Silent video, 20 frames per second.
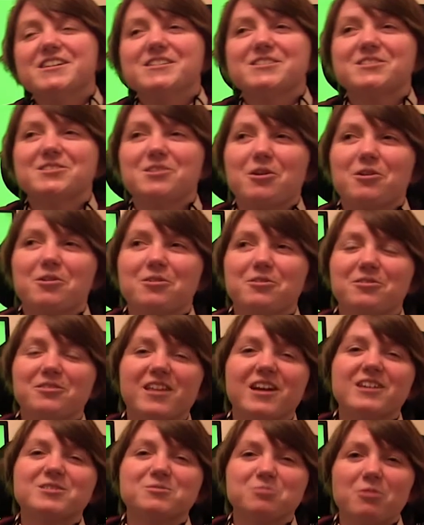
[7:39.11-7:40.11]
So
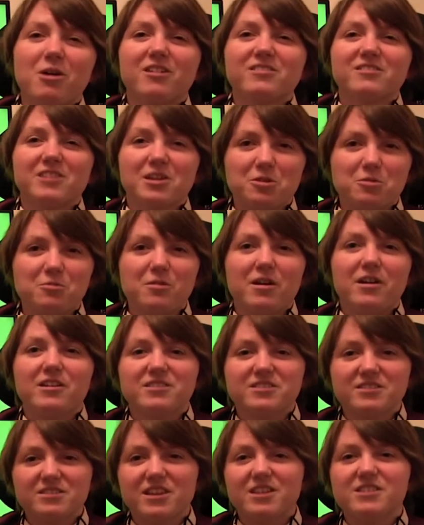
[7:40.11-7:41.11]
that's what I'll take
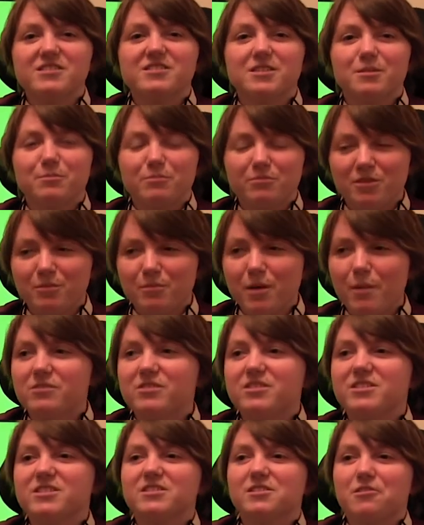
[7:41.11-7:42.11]
away is, is the, the
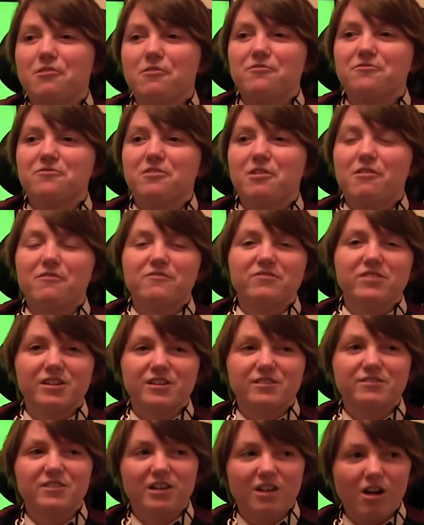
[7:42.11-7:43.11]
memories of, of
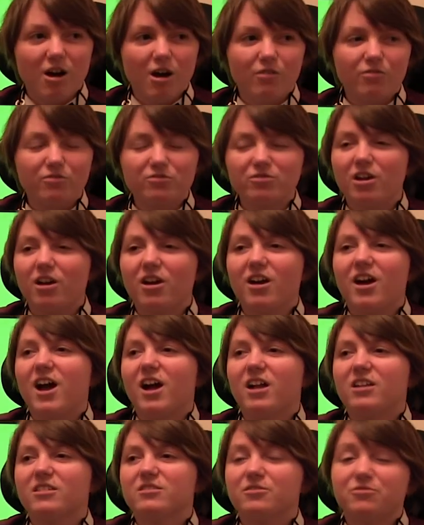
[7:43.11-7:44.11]
the, the laughter
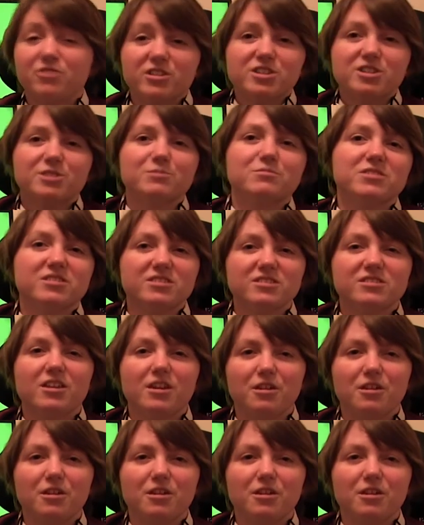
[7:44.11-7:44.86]
and the friendships.